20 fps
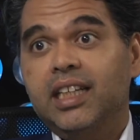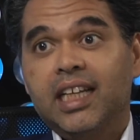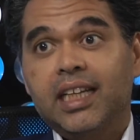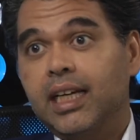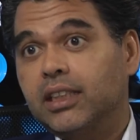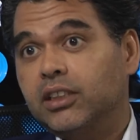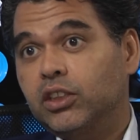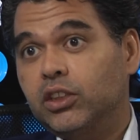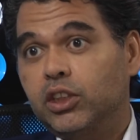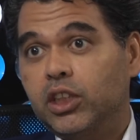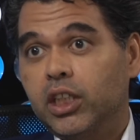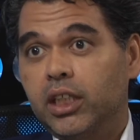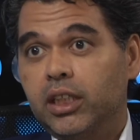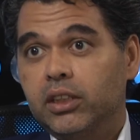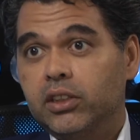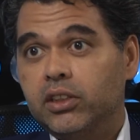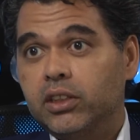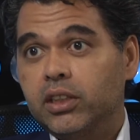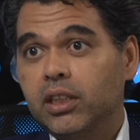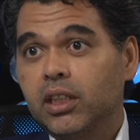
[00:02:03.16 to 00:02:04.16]
that hasn't
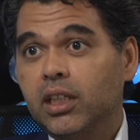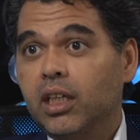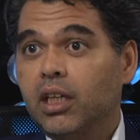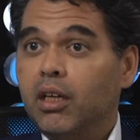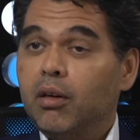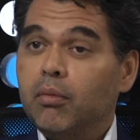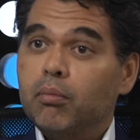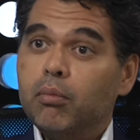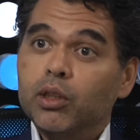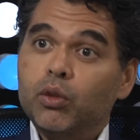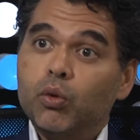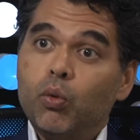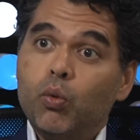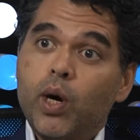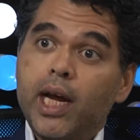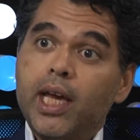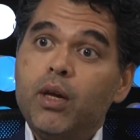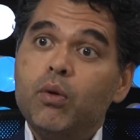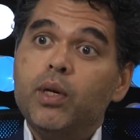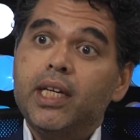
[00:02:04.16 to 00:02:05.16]
changed. But the
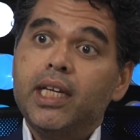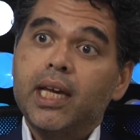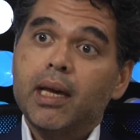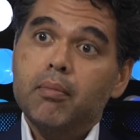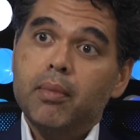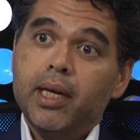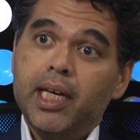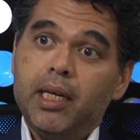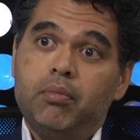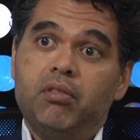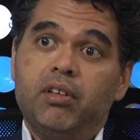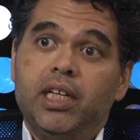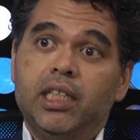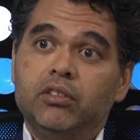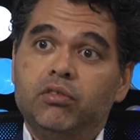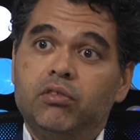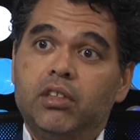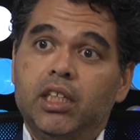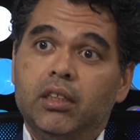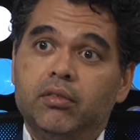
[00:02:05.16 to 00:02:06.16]
way we can make
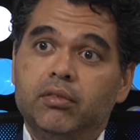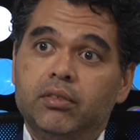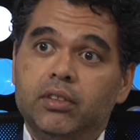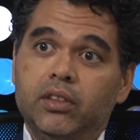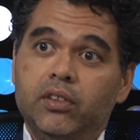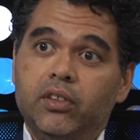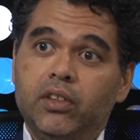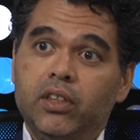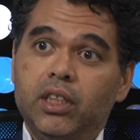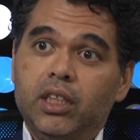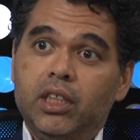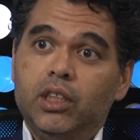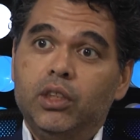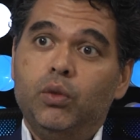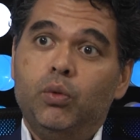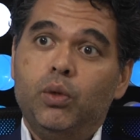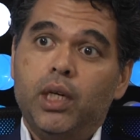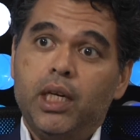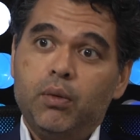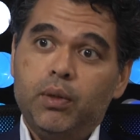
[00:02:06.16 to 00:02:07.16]
brands relevant, the
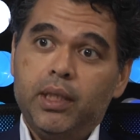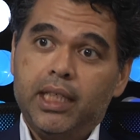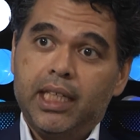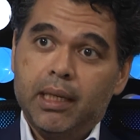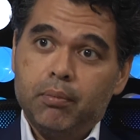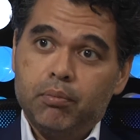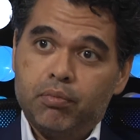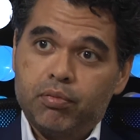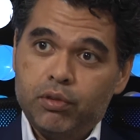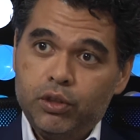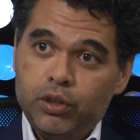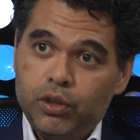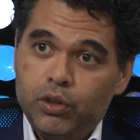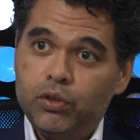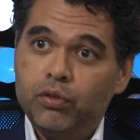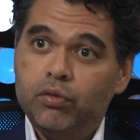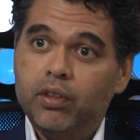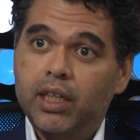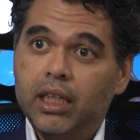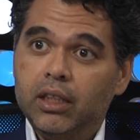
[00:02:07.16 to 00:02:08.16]
way we can
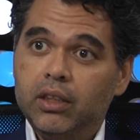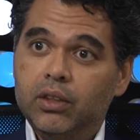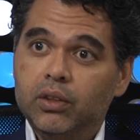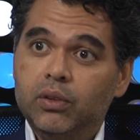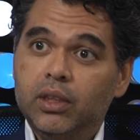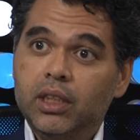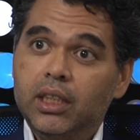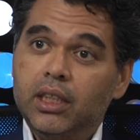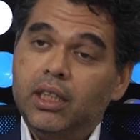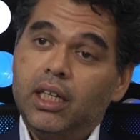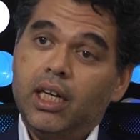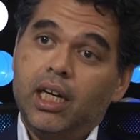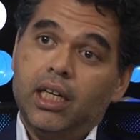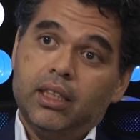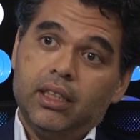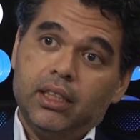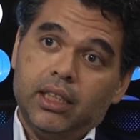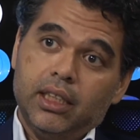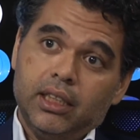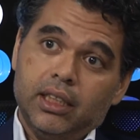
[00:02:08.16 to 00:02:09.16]
produce value, I
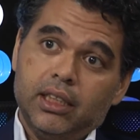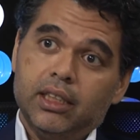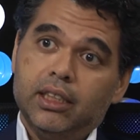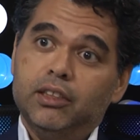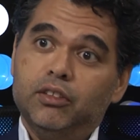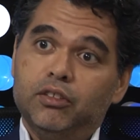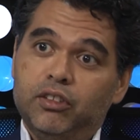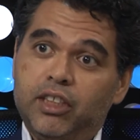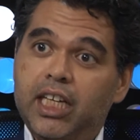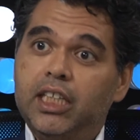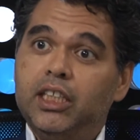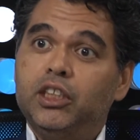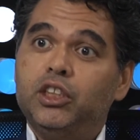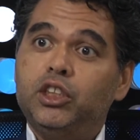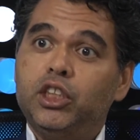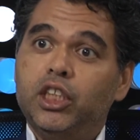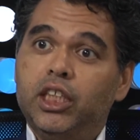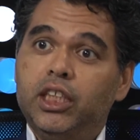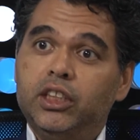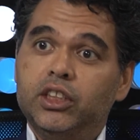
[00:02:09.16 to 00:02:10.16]
think that is
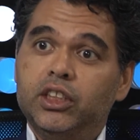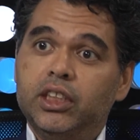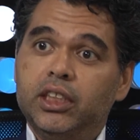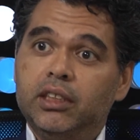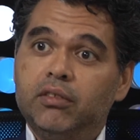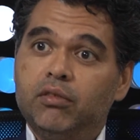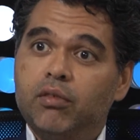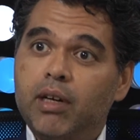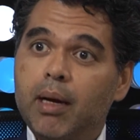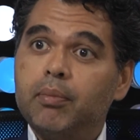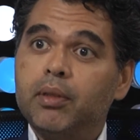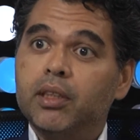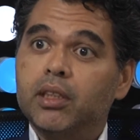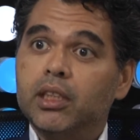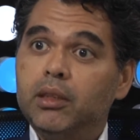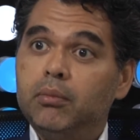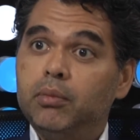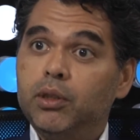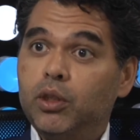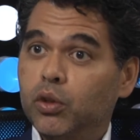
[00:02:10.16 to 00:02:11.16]
changing
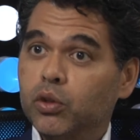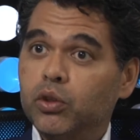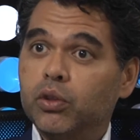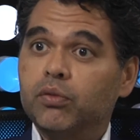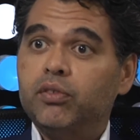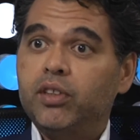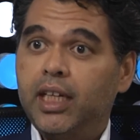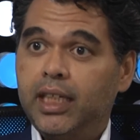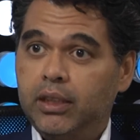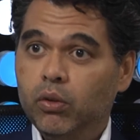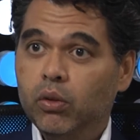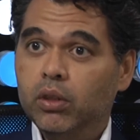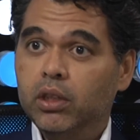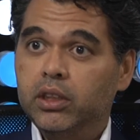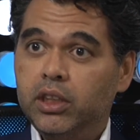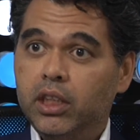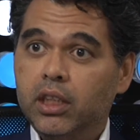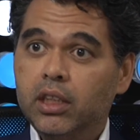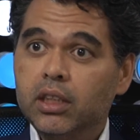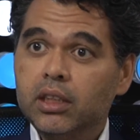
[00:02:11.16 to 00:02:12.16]
rapidly because of
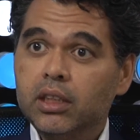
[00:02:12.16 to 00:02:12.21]
technology.